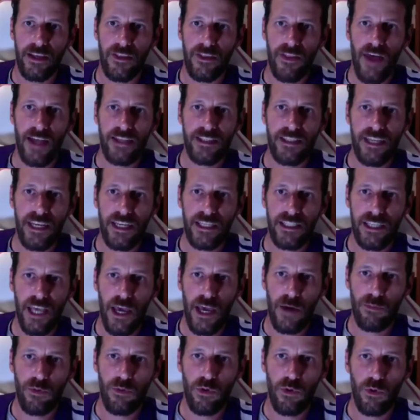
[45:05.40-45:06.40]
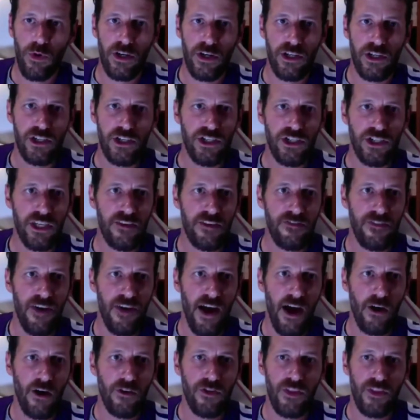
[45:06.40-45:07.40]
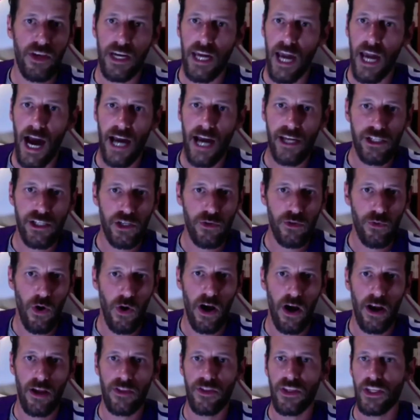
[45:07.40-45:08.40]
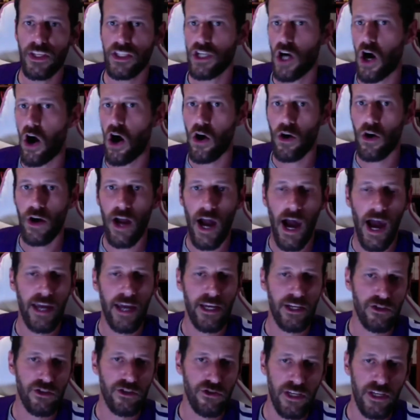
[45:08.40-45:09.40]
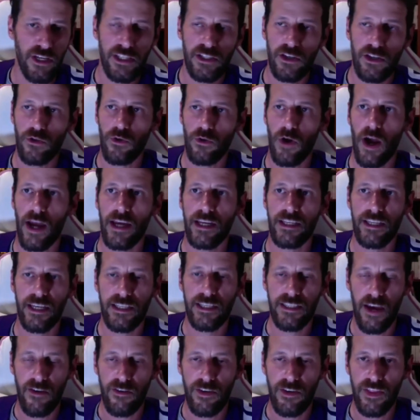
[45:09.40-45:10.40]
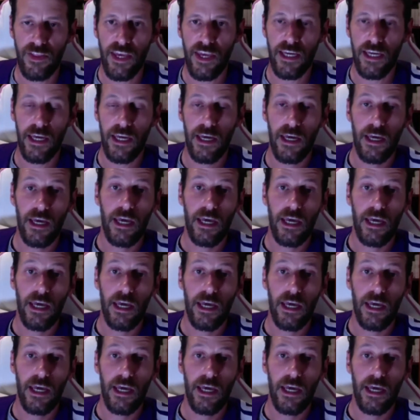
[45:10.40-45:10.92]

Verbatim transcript: that's an example where she found the guy she wanted, the tall guy. He treats her right, does everything.